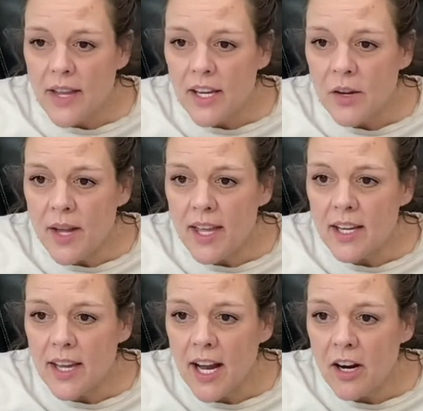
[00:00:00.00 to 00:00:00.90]
Thank you,
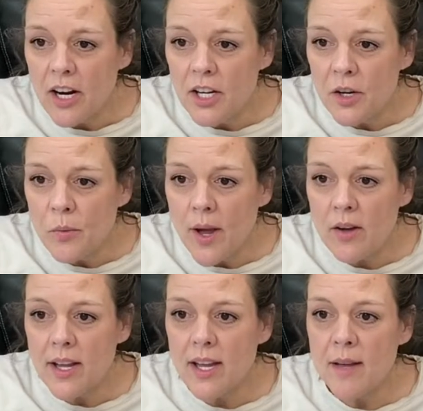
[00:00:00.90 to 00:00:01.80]
Kelley. Karen, you're
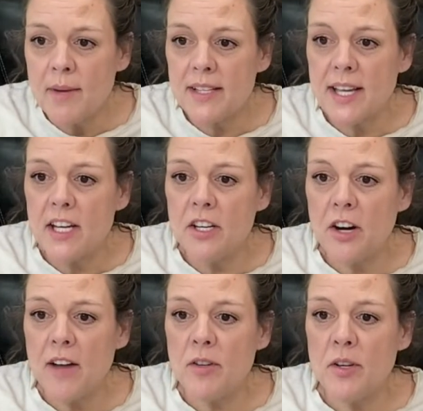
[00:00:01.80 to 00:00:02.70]
welcome. Excited to
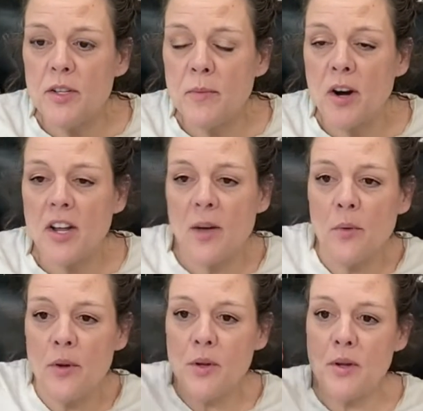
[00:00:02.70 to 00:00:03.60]
craft you tomorrow
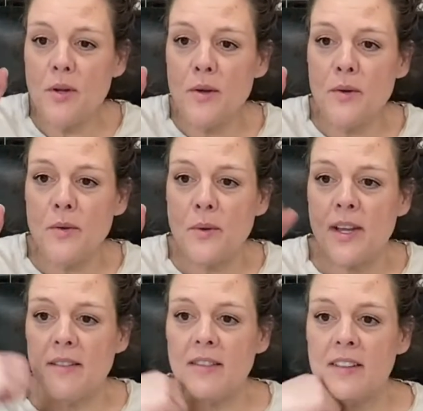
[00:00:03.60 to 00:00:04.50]
night.
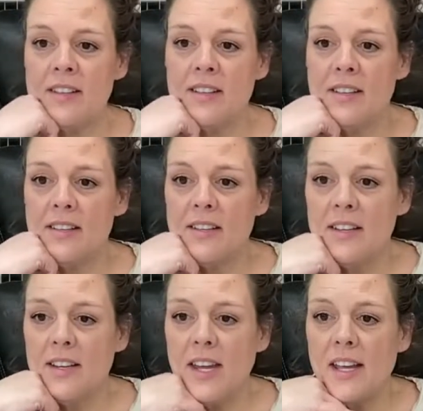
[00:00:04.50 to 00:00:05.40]
Woohoo!
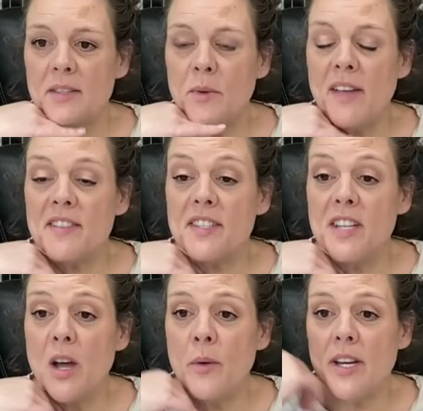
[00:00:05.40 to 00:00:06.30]
Yes, we have
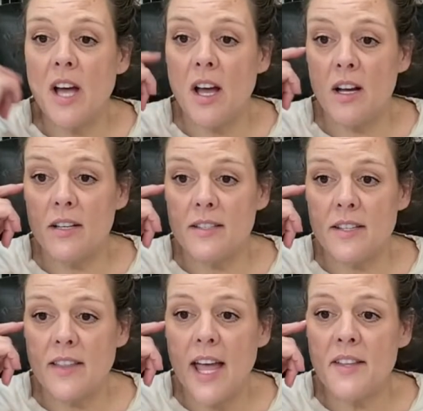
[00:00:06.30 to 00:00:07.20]
snowy
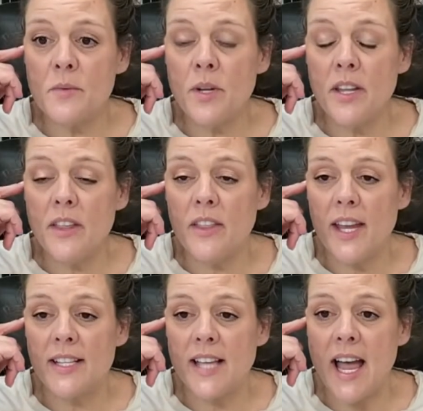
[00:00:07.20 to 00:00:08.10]
dogs. That's one of the
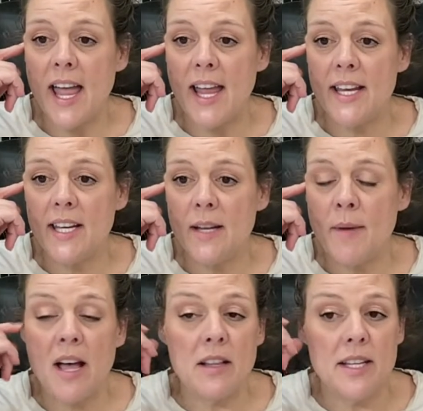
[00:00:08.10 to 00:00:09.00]
things I hated
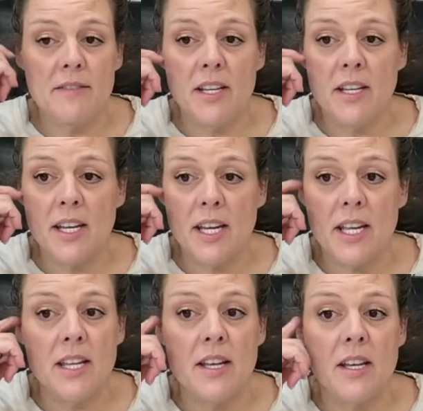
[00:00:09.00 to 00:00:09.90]
about living
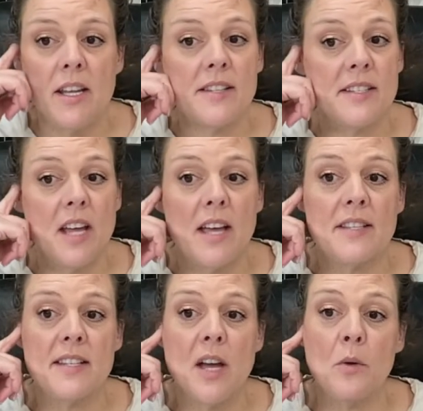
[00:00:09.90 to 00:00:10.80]
in
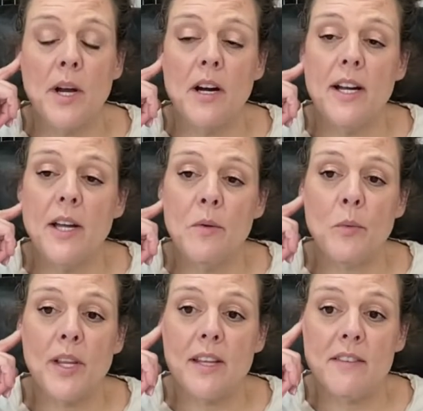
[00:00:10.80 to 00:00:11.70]
a snow area
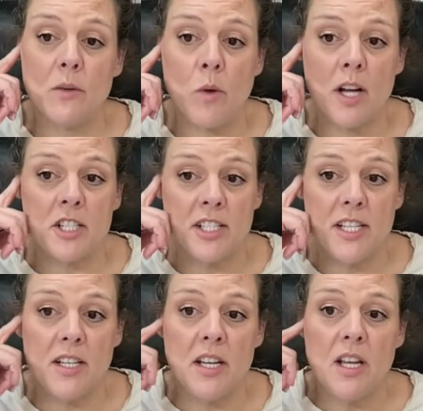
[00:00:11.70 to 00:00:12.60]
when we lived in
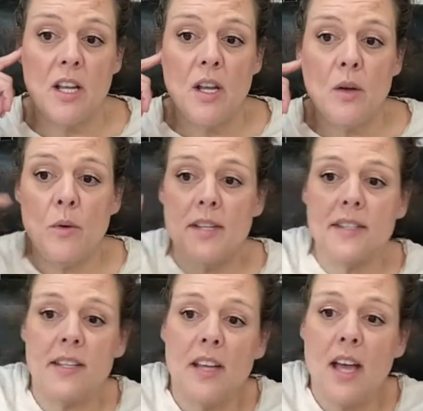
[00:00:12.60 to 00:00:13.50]
Washington
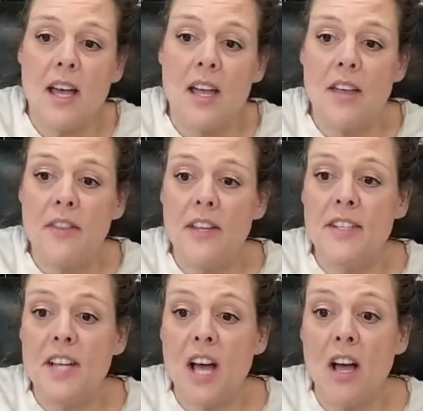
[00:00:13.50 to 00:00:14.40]
was uh, the
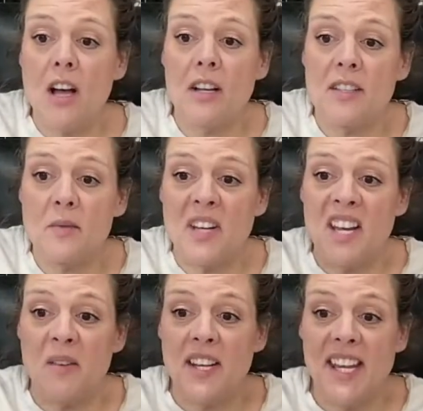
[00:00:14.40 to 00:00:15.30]
dogs when
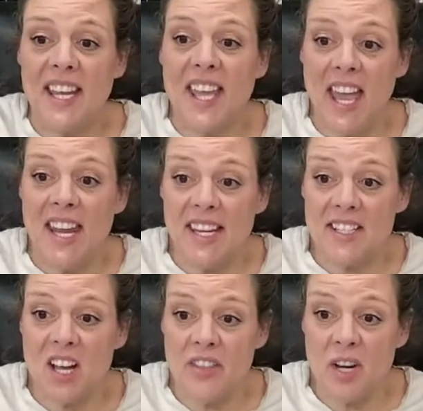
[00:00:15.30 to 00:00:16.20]
it would get
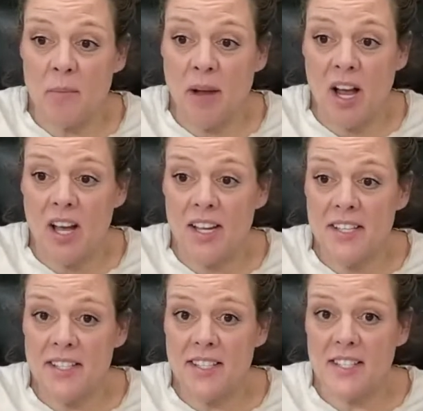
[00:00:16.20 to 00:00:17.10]
caked on their
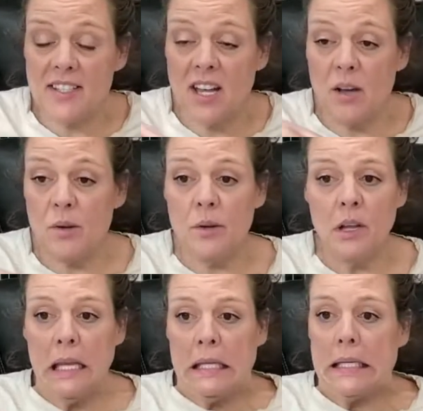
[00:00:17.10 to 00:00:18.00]
paws, the snow.
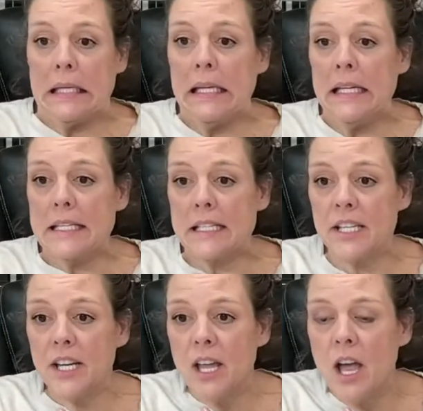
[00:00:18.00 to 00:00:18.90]

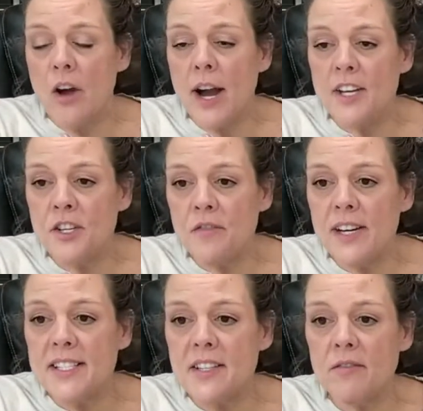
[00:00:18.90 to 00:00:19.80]
Eesh. All right,
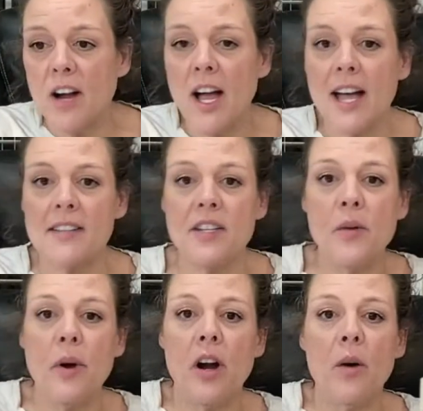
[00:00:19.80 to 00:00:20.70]
Teresa Ross,
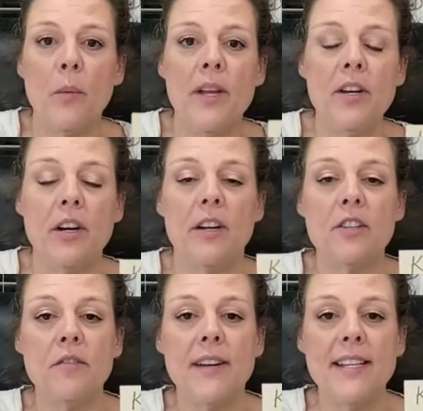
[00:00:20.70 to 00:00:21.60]
you are our winner.
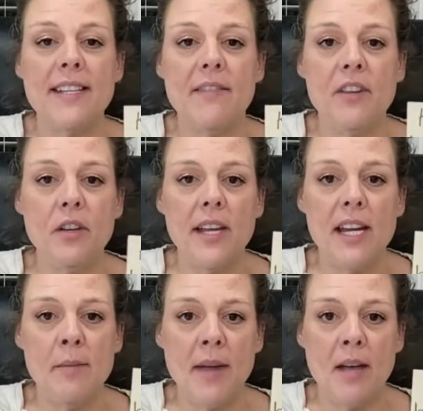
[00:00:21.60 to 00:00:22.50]
Teresa, if you'll
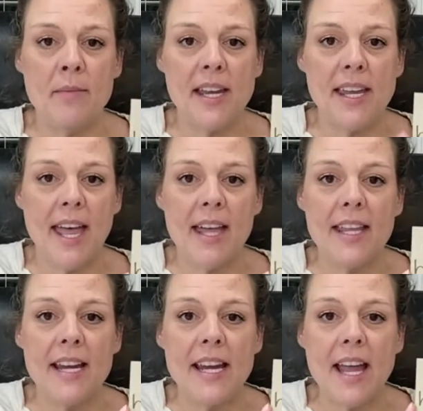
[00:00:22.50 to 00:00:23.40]
email me,
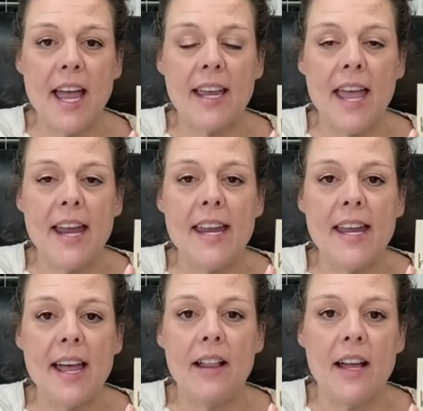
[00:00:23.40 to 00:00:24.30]
Kelley, K
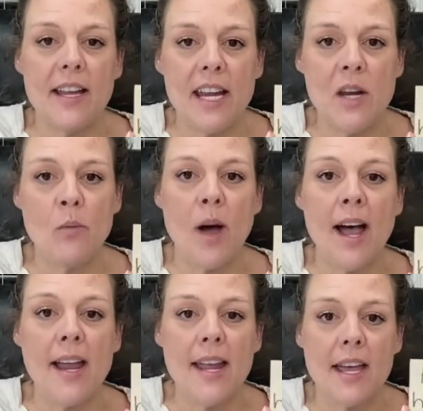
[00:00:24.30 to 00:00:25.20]
E L L E
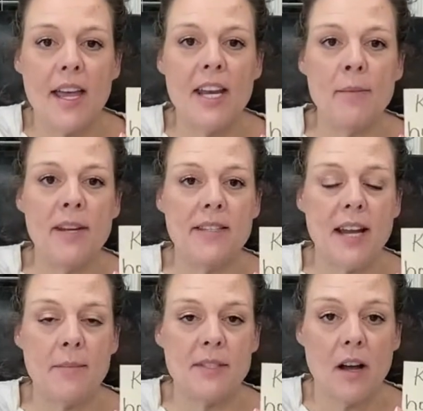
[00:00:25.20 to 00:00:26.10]
Y, at
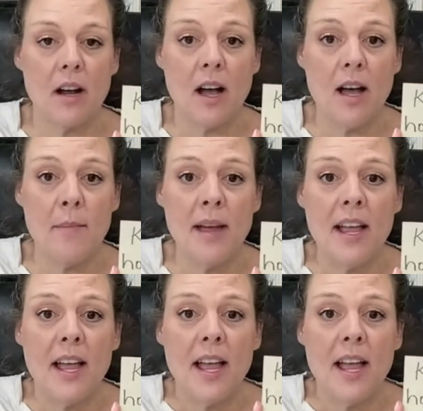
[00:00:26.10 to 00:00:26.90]
honeybeestamps.com,